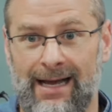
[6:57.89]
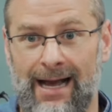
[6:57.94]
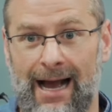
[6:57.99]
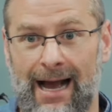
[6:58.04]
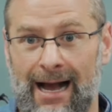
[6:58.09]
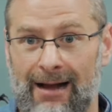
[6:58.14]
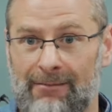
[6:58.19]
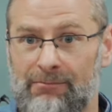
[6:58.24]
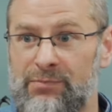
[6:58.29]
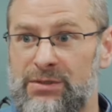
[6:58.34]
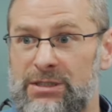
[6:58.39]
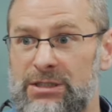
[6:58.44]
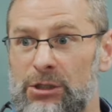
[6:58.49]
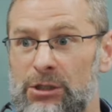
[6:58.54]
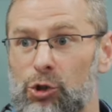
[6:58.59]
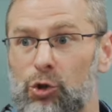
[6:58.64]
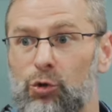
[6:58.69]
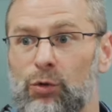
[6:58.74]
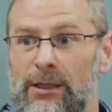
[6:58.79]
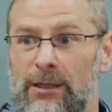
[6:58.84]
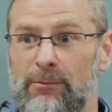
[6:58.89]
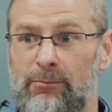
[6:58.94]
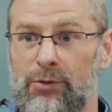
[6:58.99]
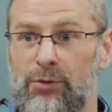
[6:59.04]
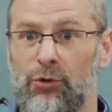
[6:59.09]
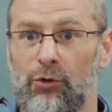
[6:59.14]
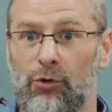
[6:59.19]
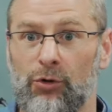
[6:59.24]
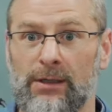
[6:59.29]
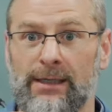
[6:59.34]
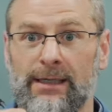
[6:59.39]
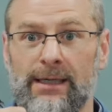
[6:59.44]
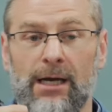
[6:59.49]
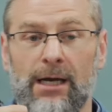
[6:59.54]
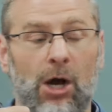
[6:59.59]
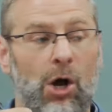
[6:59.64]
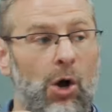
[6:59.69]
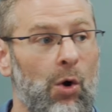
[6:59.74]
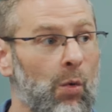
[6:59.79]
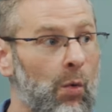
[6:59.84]
Absolutely, purely
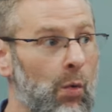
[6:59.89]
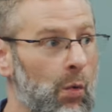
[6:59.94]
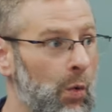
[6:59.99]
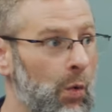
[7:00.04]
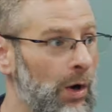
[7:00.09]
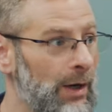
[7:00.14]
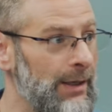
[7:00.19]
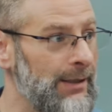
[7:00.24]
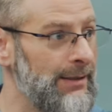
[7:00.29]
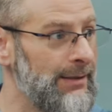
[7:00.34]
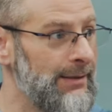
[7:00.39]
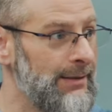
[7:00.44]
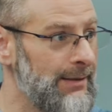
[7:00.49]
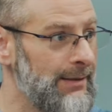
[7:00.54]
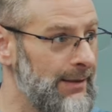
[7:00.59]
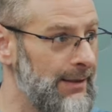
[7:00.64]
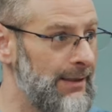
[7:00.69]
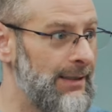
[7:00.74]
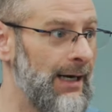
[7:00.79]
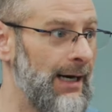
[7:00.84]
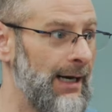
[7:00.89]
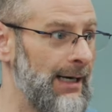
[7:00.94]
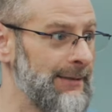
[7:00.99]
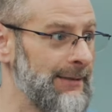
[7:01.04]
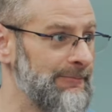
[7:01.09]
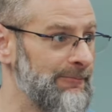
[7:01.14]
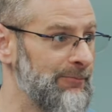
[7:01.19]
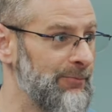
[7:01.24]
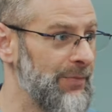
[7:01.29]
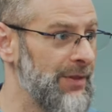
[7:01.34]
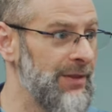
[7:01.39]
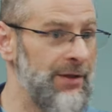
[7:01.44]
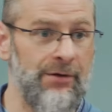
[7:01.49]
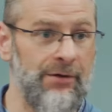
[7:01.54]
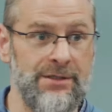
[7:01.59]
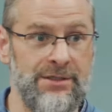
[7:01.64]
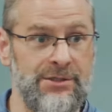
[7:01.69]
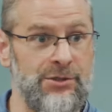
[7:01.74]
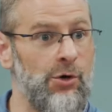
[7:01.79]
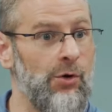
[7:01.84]
one God. There
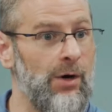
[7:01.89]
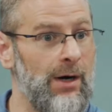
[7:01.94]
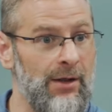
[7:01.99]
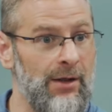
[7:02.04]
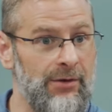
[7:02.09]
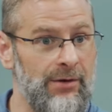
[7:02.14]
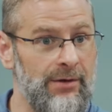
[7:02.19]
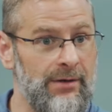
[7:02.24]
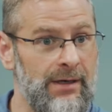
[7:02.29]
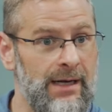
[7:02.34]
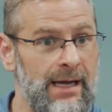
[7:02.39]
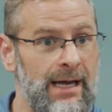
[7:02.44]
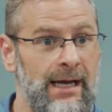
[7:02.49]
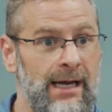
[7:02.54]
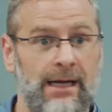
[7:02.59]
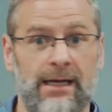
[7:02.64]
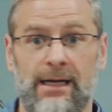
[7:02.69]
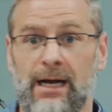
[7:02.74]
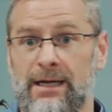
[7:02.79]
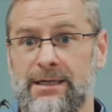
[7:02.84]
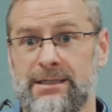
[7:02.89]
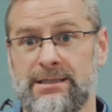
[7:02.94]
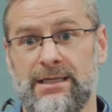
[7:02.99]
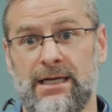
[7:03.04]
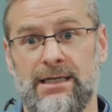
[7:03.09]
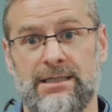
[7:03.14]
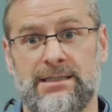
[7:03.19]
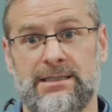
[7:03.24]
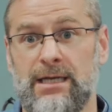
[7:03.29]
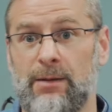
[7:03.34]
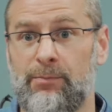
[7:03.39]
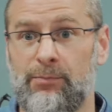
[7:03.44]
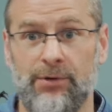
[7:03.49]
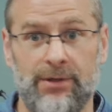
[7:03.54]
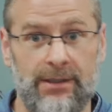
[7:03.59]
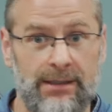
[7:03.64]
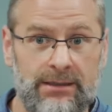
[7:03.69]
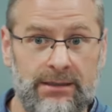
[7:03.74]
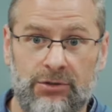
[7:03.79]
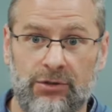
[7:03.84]
is no other. God is not
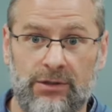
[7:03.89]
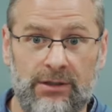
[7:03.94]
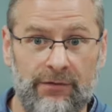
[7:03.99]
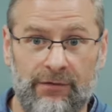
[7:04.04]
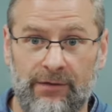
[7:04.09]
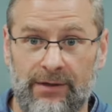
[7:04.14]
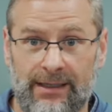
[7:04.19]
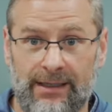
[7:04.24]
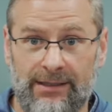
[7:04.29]
separate into different